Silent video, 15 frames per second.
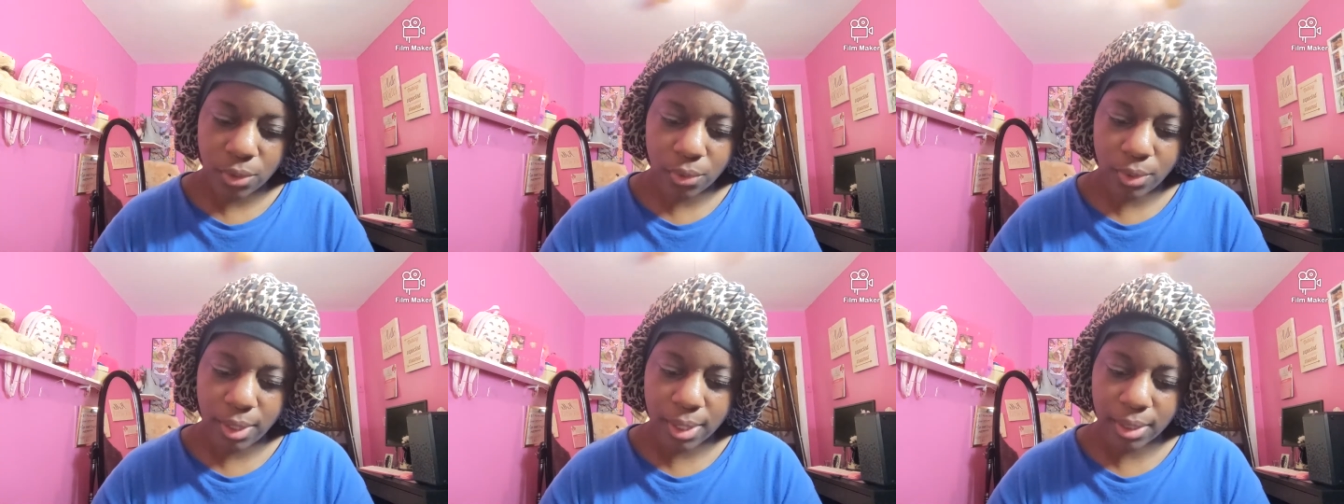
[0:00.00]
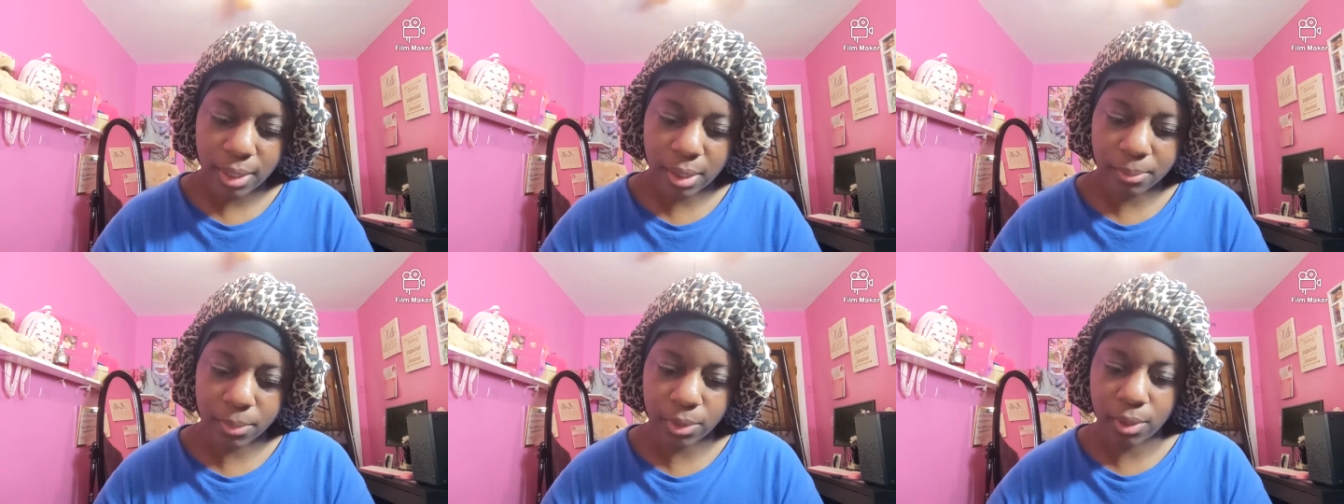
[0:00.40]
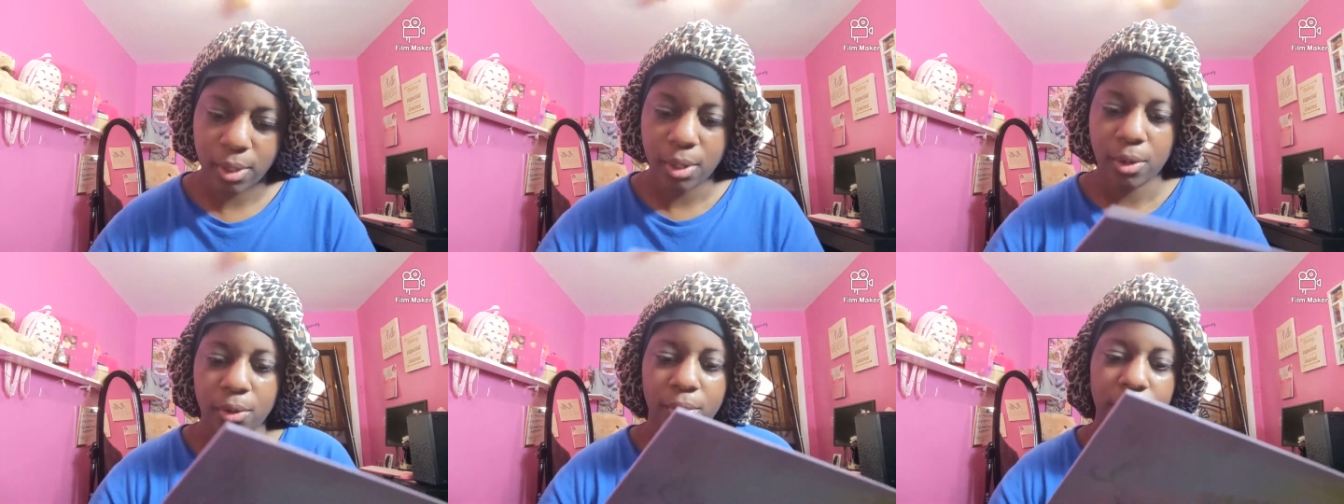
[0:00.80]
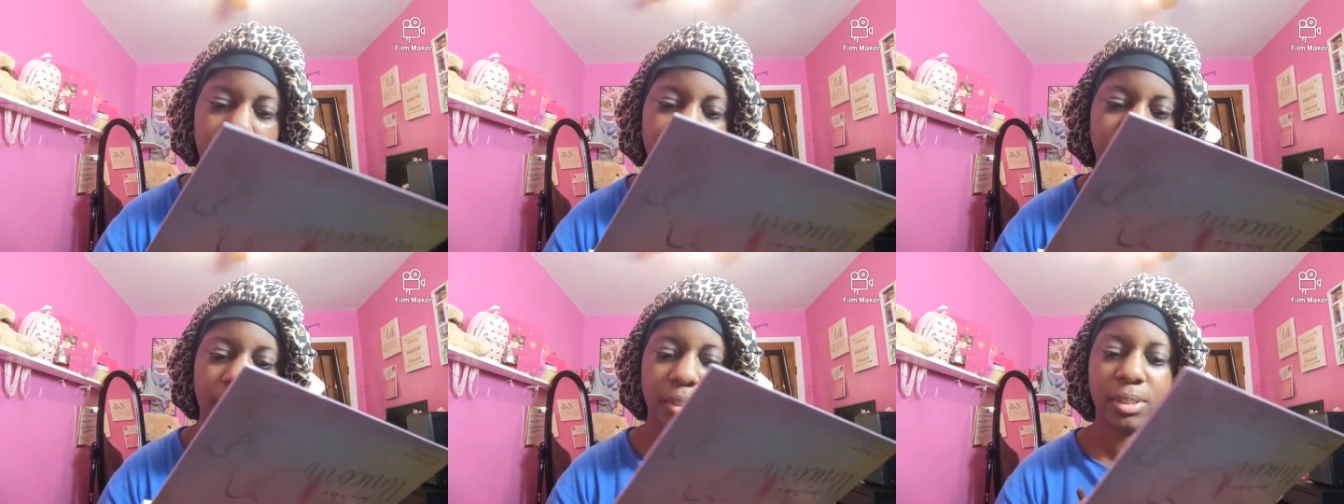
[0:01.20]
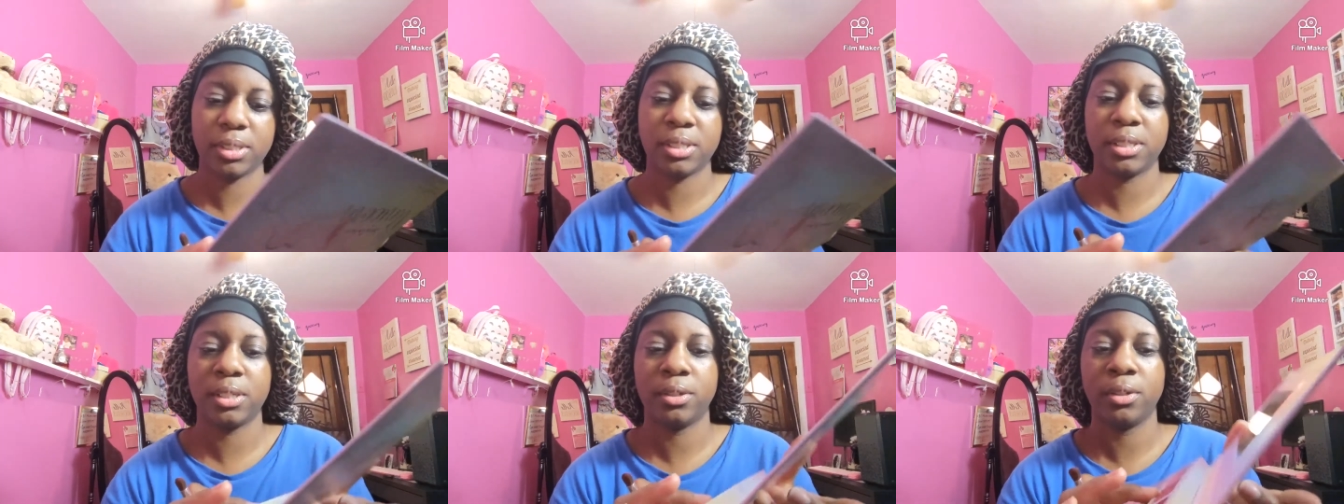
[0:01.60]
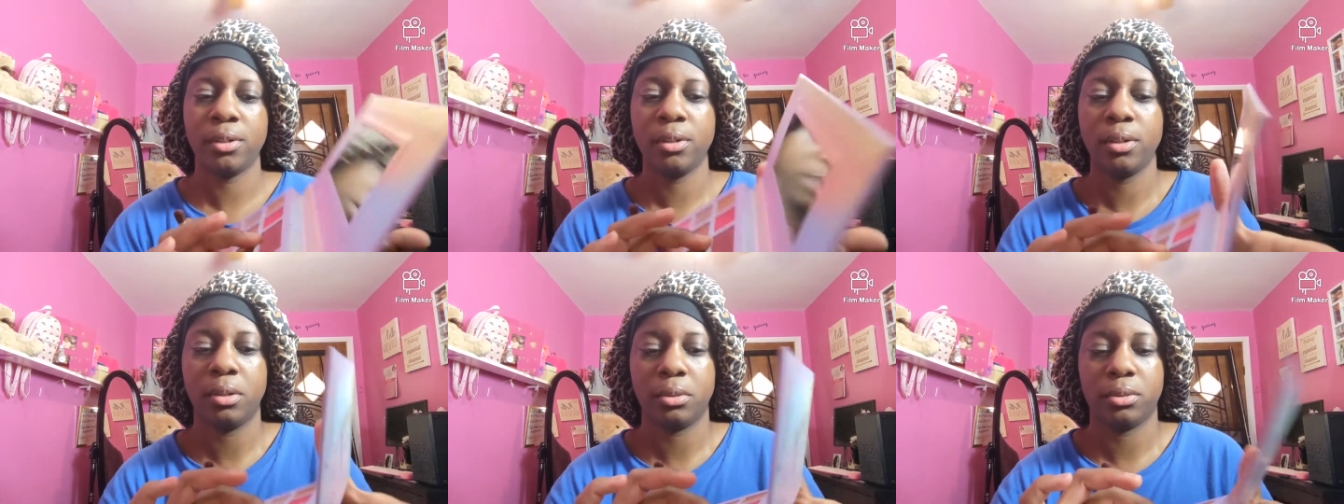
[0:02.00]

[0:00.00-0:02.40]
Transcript: Oh, yeah, I think I'm being. We're going to use the center